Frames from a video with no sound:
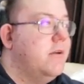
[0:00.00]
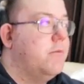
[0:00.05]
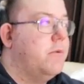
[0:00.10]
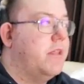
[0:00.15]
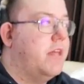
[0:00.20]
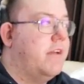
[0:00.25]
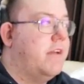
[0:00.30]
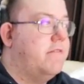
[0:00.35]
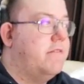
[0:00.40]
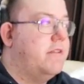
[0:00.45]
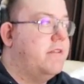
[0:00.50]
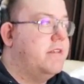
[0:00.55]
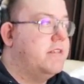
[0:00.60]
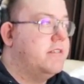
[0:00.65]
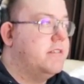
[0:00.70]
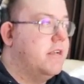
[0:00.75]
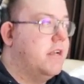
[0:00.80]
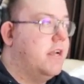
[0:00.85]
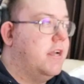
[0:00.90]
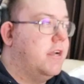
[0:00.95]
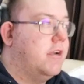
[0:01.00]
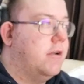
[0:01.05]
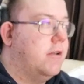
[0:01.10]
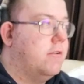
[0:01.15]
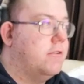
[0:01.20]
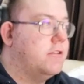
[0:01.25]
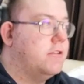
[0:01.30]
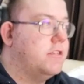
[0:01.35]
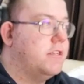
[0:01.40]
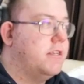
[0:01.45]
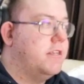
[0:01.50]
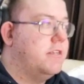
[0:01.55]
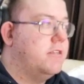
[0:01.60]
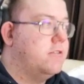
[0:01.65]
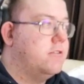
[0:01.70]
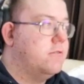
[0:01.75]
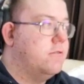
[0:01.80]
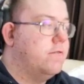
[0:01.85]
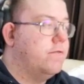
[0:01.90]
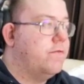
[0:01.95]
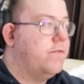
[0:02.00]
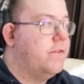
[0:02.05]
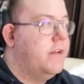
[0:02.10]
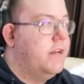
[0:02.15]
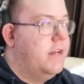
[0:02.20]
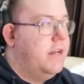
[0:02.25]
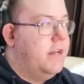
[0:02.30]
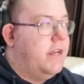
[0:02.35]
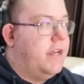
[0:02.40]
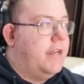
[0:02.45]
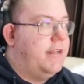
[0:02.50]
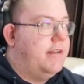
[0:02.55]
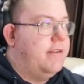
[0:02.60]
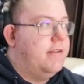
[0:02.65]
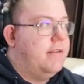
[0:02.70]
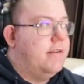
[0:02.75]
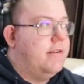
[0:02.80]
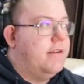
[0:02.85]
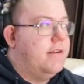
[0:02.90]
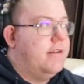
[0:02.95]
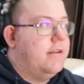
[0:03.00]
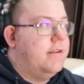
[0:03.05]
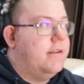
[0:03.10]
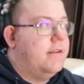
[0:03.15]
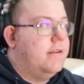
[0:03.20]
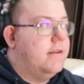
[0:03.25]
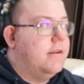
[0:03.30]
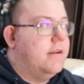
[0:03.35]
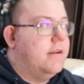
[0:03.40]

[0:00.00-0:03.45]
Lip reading: with having this glossy sort of inlay